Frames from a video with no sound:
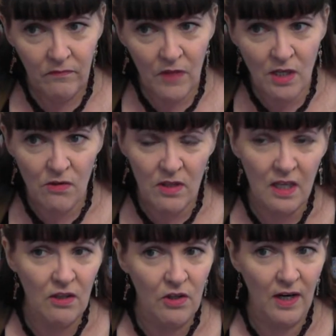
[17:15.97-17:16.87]
and you
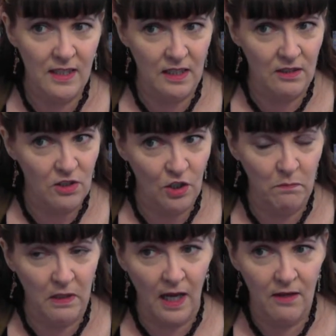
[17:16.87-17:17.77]
think they're crazy and
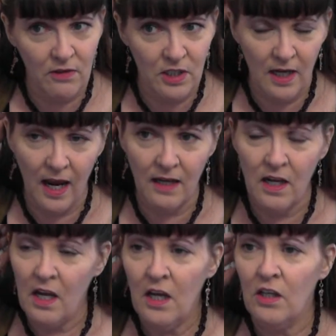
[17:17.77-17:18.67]
stupid, understand
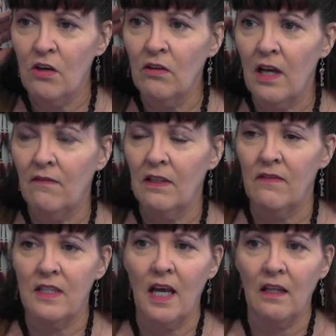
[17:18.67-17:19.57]
your level of
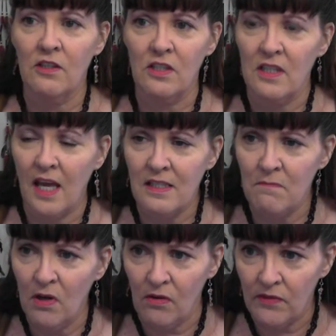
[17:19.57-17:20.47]
intelligence hasn't
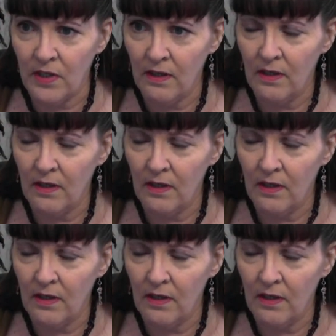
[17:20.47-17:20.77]
moved.